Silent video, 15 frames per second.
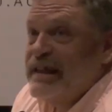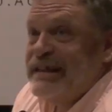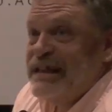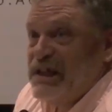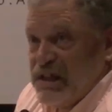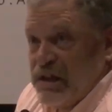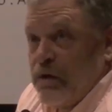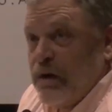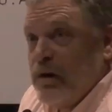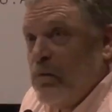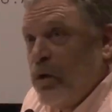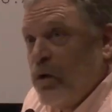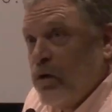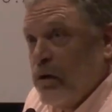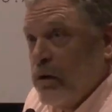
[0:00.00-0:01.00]
Serial
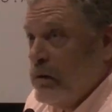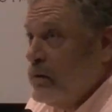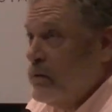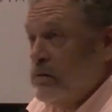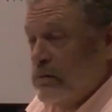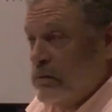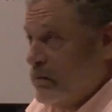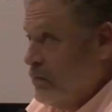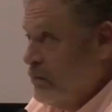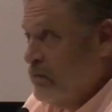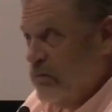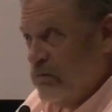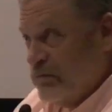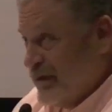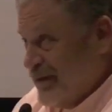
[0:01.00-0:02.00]
murder?
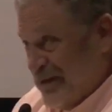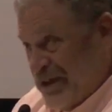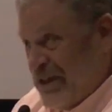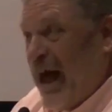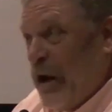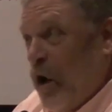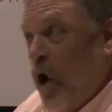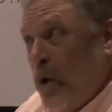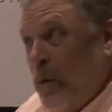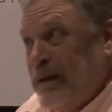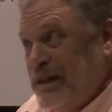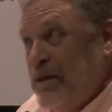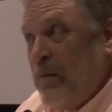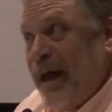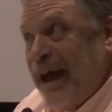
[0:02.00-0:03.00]
It's not
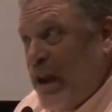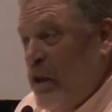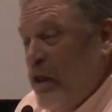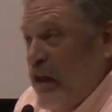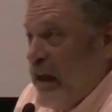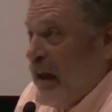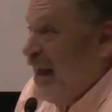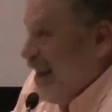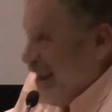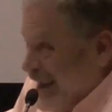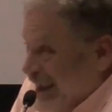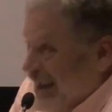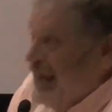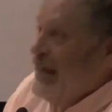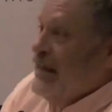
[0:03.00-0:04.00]
always a bad
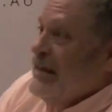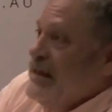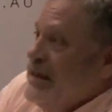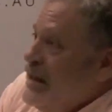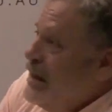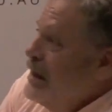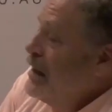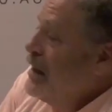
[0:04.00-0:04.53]
thing.